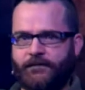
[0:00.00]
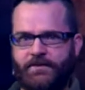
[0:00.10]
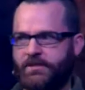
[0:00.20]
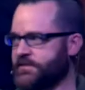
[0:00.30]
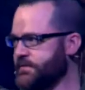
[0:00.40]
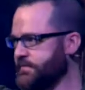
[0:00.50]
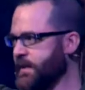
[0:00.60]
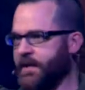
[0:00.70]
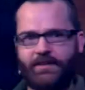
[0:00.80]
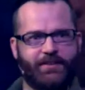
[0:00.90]
Just
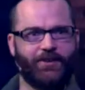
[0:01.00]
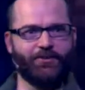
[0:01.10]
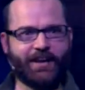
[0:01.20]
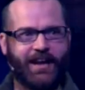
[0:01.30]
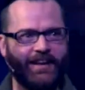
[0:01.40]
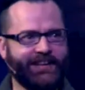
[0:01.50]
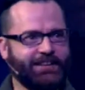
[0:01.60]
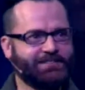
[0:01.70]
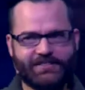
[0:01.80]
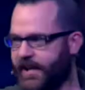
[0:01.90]
me? Okay.
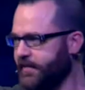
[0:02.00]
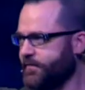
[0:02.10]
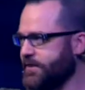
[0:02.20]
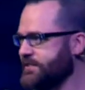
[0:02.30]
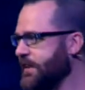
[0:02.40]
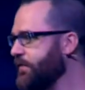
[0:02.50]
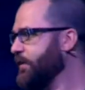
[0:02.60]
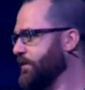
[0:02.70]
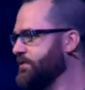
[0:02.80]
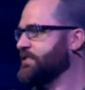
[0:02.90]
Second first day,
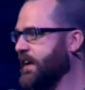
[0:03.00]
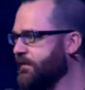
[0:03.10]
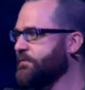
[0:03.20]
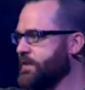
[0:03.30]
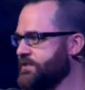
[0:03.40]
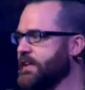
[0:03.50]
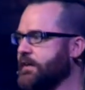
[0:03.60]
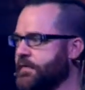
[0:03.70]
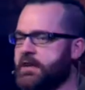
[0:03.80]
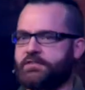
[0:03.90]
second first day
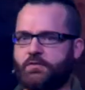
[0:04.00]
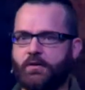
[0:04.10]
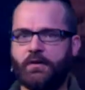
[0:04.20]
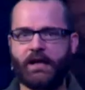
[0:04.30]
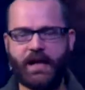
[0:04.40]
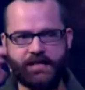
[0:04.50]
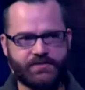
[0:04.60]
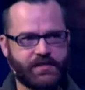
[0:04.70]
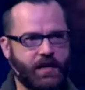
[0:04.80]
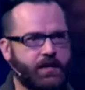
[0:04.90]
of high school. A
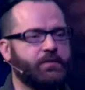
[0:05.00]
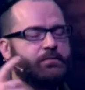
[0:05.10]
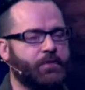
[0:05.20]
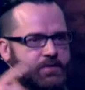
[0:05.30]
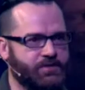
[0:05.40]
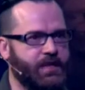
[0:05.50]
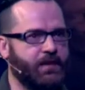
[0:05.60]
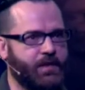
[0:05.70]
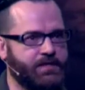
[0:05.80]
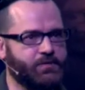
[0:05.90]
second first day
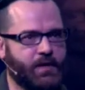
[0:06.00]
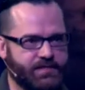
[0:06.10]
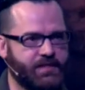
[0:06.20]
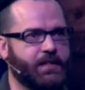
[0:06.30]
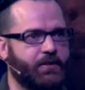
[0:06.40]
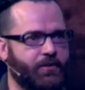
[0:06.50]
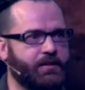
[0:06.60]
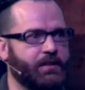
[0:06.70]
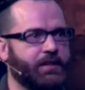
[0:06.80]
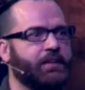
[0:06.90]
of high school. I said that
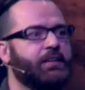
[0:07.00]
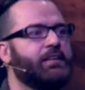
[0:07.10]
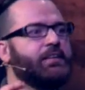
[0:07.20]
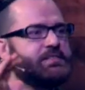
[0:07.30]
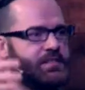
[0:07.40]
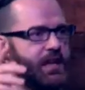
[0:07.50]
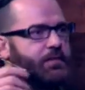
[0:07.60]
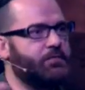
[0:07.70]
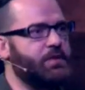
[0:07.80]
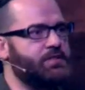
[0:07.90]
correctly
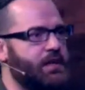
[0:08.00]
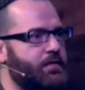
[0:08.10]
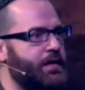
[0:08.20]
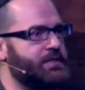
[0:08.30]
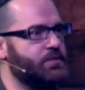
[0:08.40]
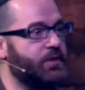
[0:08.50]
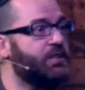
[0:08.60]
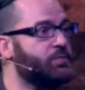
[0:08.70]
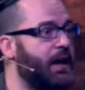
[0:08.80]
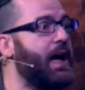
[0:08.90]
second first day of high school.
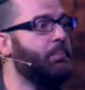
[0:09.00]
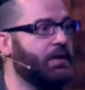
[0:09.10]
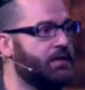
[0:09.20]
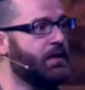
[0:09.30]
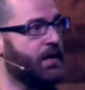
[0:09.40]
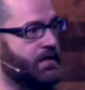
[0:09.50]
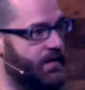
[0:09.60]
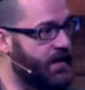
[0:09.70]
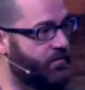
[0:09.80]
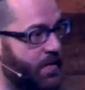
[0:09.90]
Here's what happened to
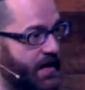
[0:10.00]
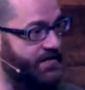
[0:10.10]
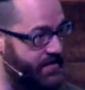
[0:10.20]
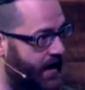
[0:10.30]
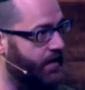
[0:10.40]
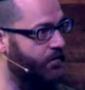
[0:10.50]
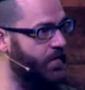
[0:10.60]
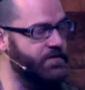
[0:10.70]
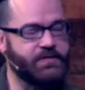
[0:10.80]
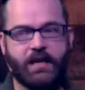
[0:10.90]
give me a second
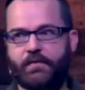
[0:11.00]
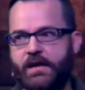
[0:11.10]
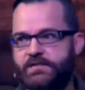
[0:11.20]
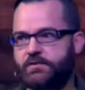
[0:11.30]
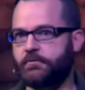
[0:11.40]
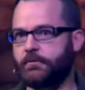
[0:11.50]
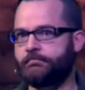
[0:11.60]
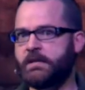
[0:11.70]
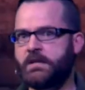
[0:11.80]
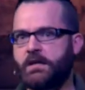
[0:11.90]
first day of high school.
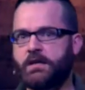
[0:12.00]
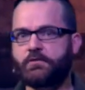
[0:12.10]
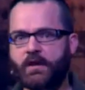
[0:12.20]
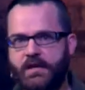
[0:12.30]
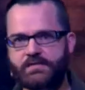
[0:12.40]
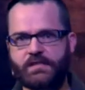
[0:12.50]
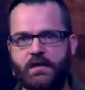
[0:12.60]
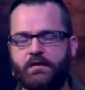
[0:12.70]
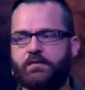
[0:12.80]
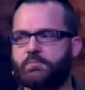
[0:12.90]
In grade
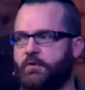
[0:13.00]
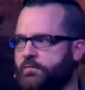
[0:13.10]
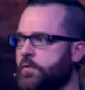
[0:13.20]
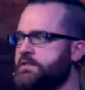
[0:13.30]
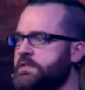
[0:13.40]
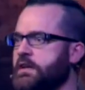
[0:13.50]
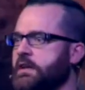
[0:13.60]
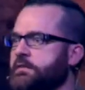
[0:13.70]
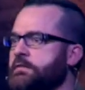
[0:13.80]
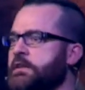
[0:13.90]
10, I was about
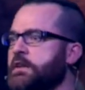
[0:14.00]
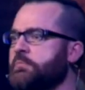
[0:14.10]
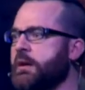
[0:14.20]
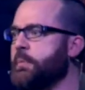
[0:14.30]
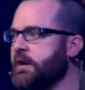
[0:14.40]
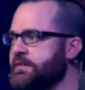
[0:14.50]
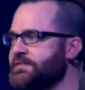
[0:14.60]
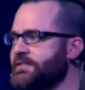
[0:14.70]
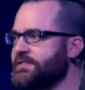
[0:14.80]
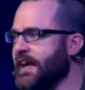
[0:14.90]
14, my parents
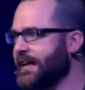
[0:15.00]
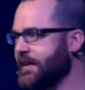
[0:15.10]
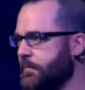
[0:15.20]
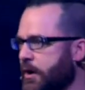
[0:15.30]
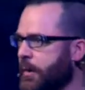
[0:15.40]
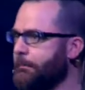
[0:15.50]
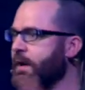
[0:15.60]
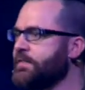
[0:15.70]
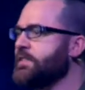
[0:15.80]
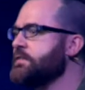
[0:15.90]
decided about a
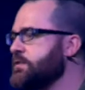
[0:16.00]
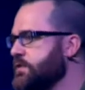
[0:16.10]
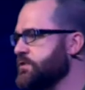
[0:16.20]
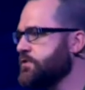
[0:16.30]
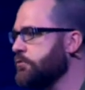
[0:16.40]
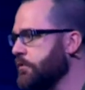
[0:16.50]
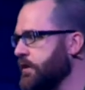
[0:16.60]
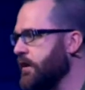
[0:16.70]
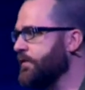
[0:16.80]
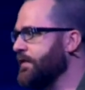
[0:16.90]
month into the school
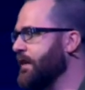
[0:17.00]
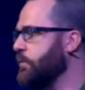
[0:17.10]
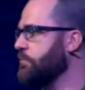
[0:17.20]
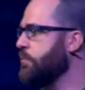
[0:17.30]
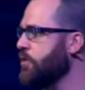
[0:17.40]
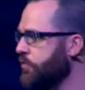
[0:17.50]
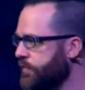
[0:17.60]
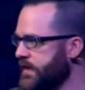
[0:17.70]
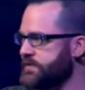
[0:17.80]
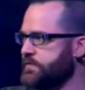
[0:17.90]
year that they would move
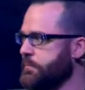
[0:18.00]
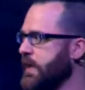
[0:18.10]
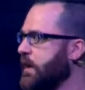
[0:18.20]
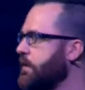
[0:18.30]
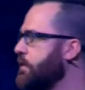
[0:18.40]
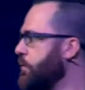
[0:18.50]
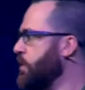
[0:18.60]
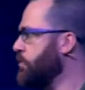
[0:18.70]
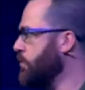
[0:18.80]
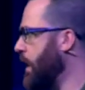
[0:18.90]
us from the area that we
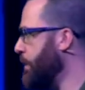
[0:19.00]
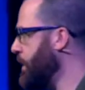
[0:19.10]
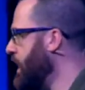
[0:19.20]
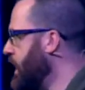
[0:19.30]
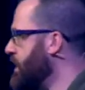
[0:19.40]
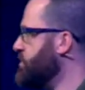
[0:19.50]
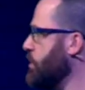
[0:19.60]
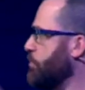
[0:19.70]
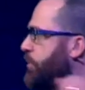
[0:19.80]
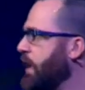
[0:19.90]
grew up into a
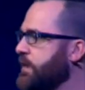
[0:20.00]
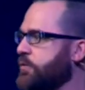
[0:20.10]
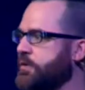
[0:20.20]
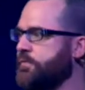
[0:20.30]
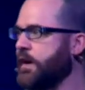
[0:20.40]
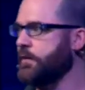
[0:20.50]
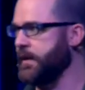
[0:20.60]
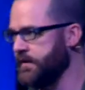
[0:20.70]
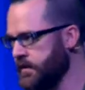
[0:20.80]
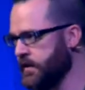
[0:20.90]
brand new environment.